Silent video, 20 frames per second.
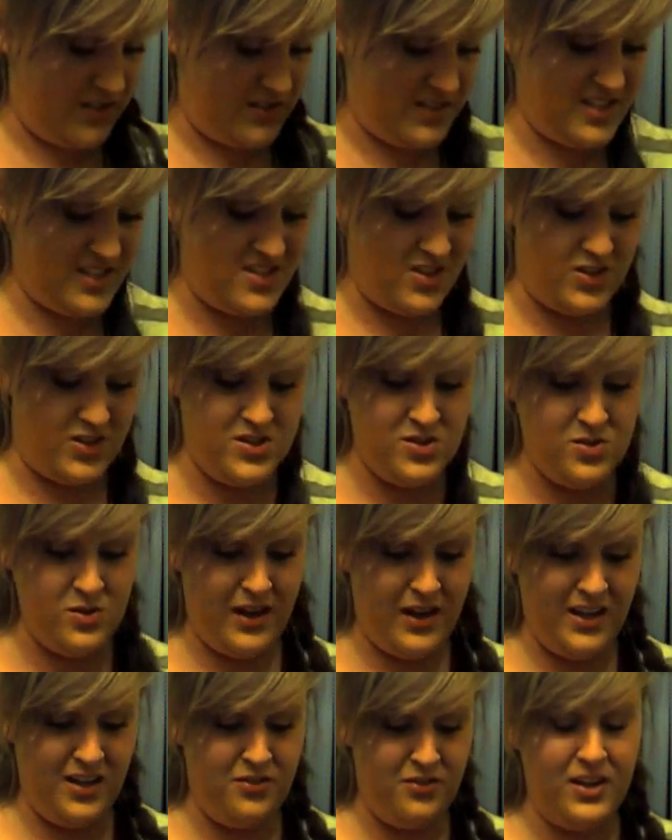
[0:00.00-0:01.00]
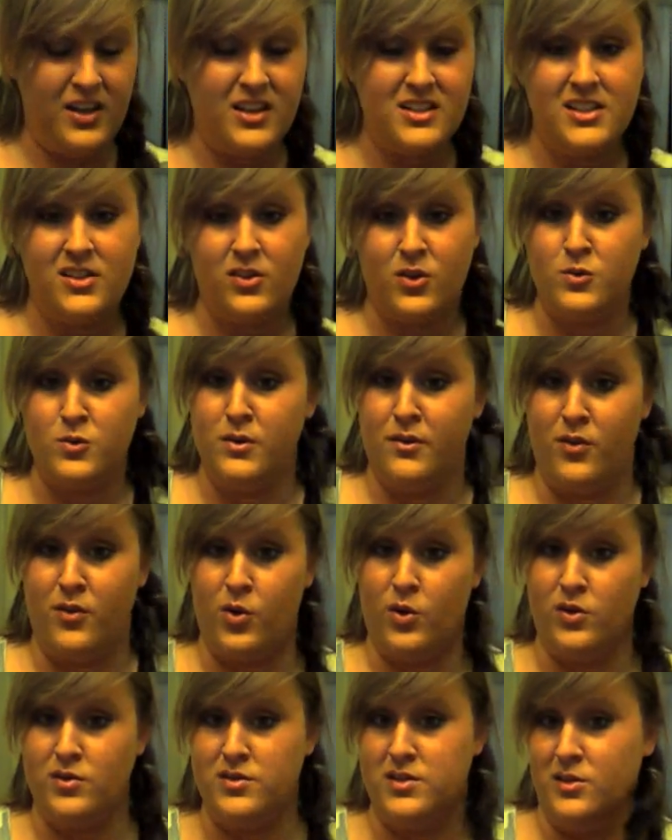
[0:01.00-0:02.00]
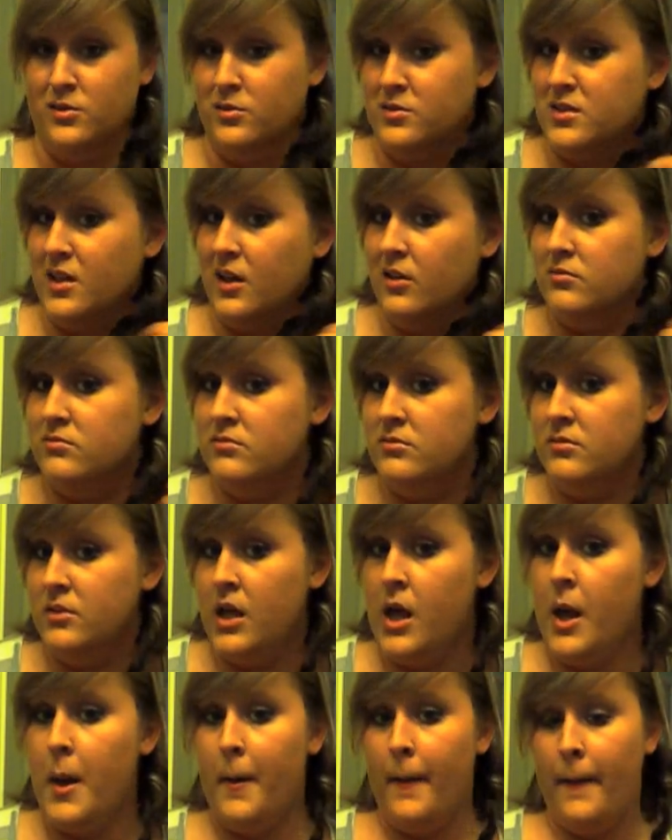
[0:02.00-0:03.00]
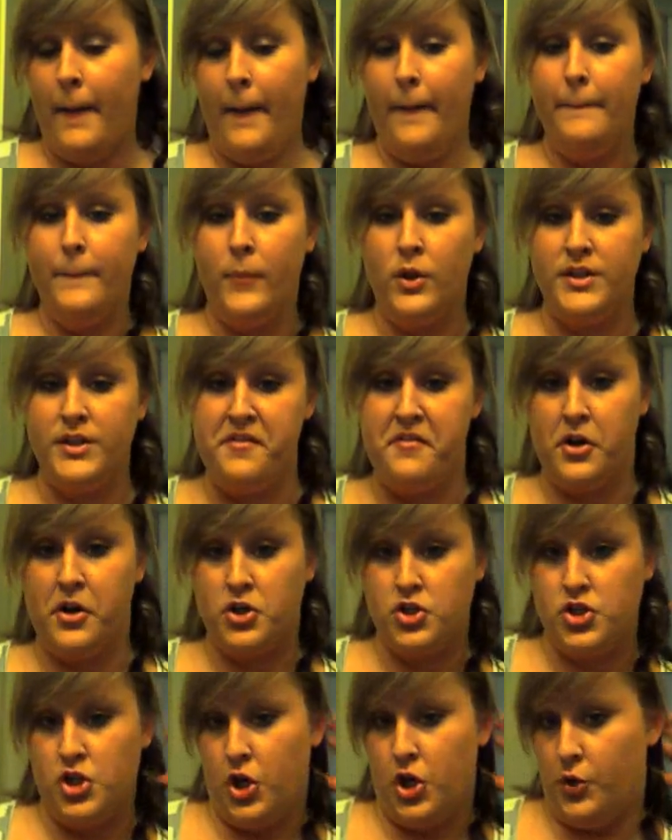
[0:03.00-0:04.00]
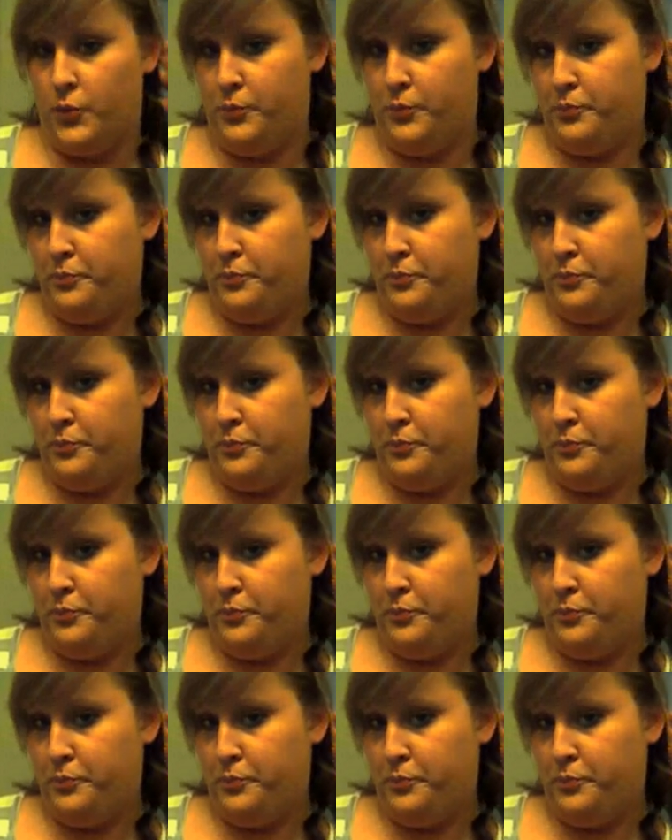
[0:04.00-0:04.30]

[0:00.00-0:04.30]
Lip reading: This is also kind of like a Taylor Swift curl too, so multifunctional.